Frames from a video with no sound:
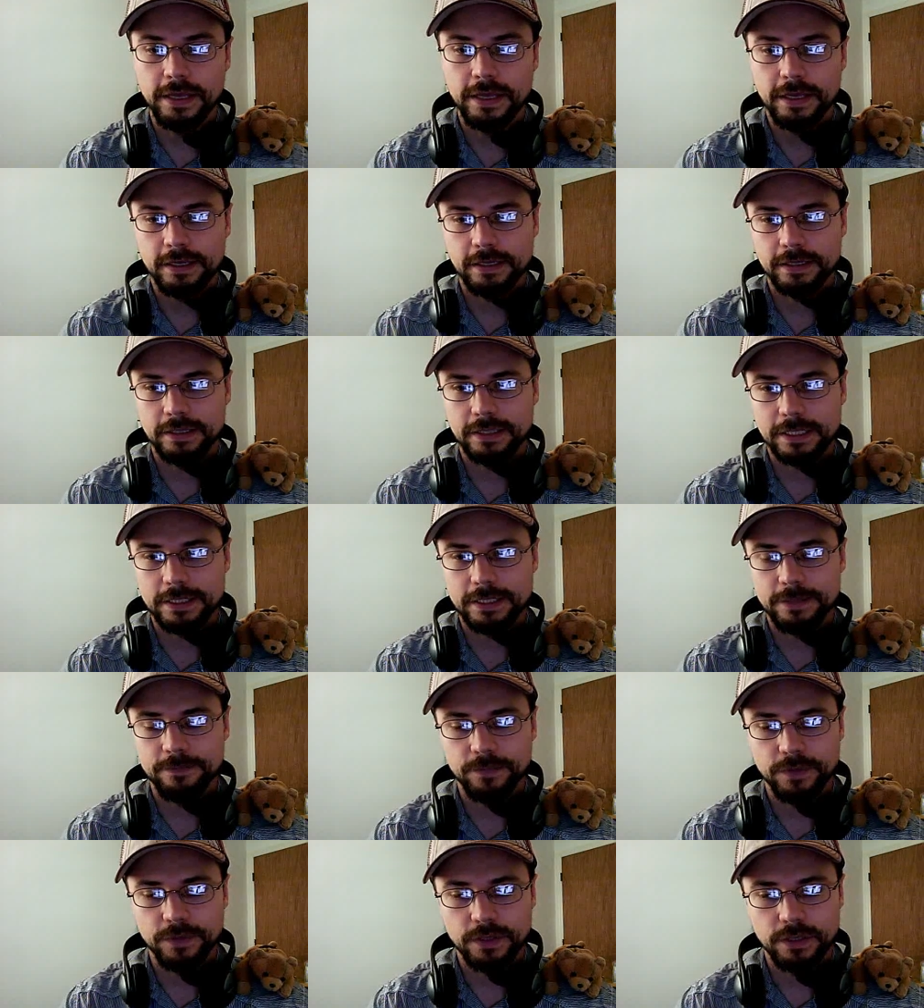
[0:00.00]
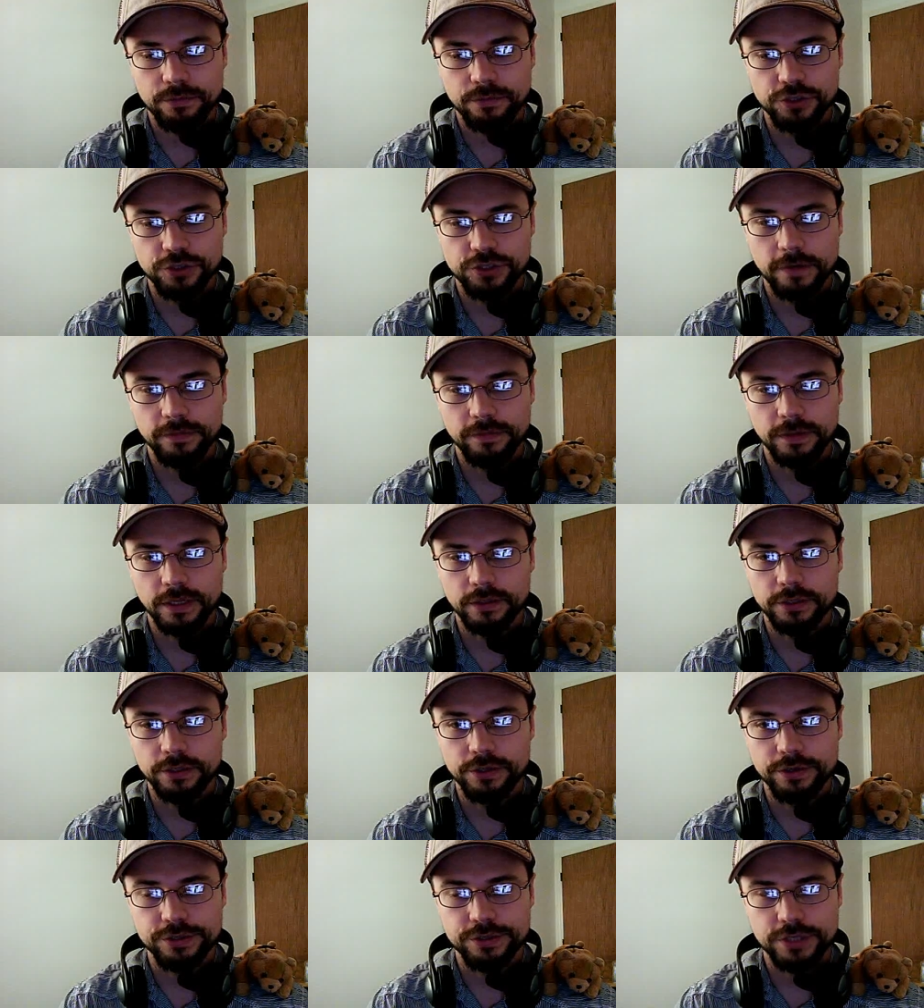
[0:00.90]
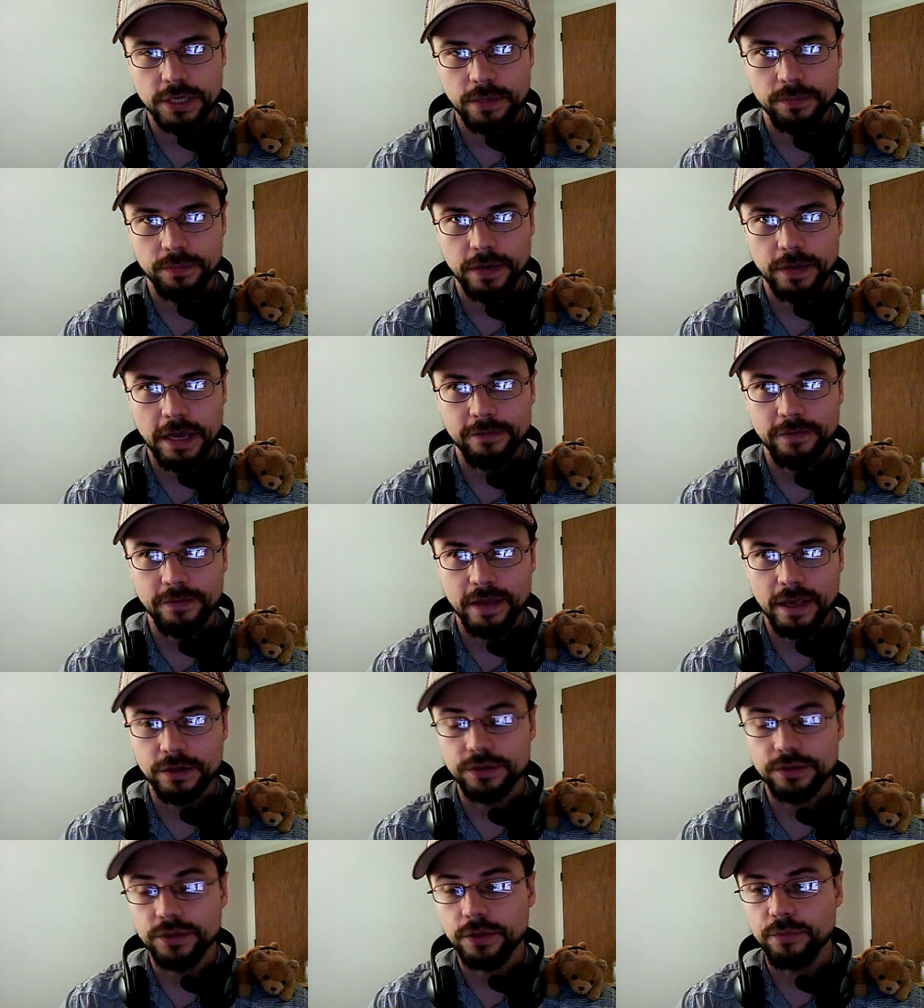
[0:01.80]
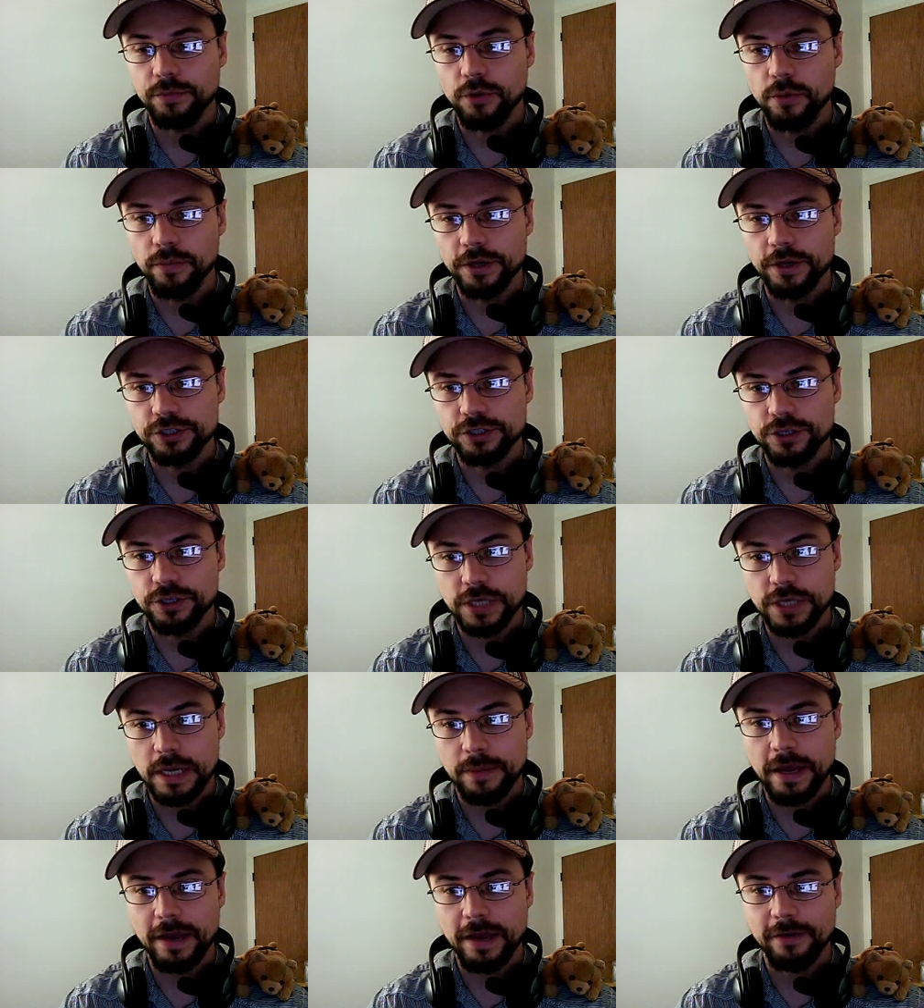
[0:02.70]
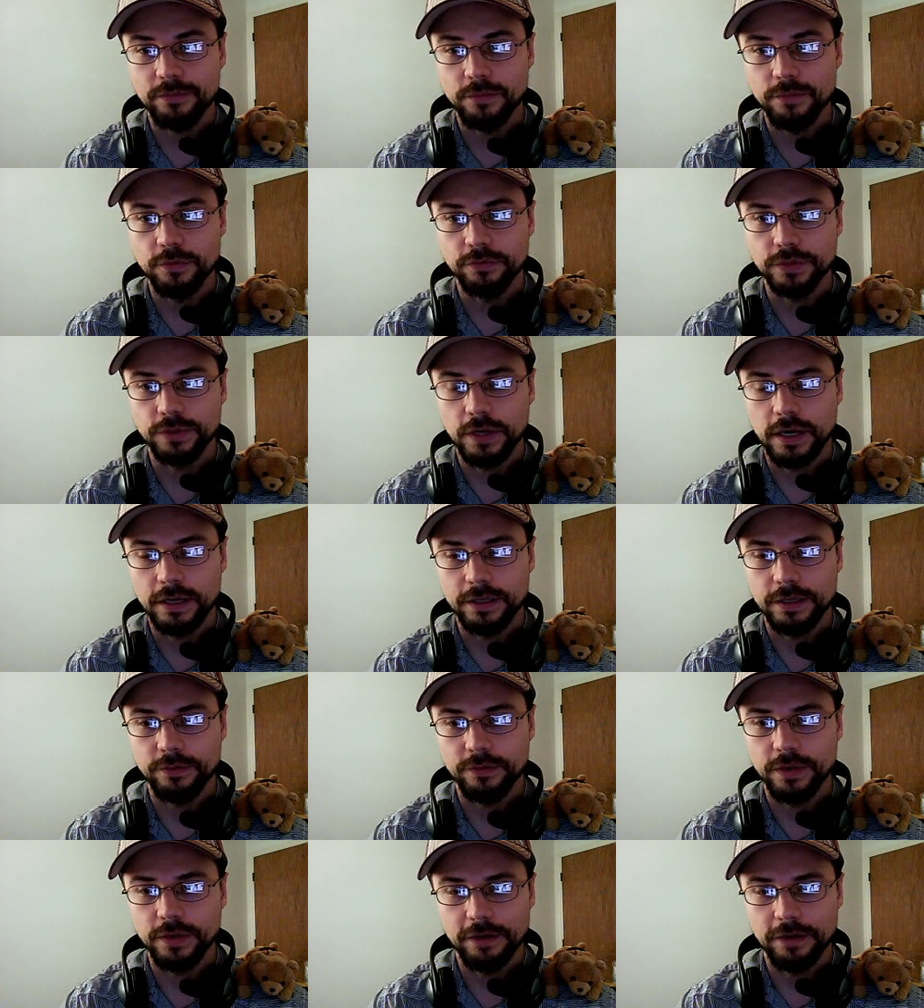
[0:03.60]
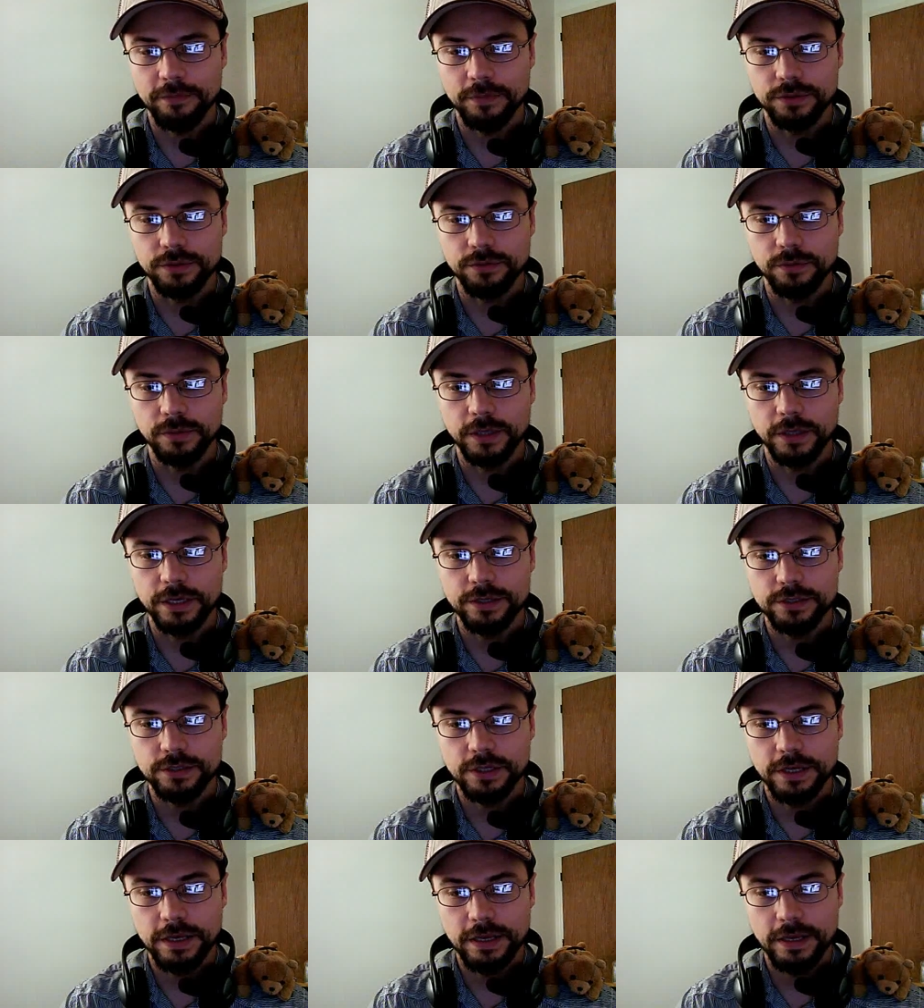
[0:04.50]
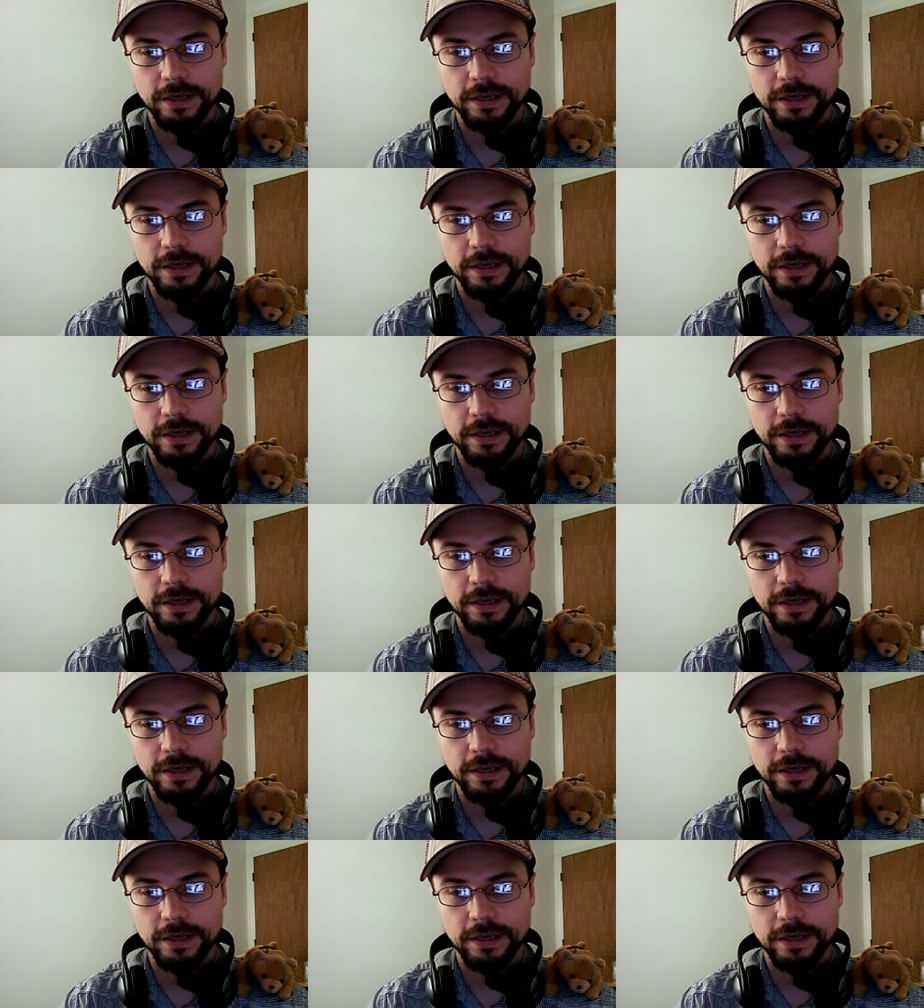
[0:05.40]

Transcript: um, reshuffling leaders. Some have ended their probation, some have moved on and have been replaced.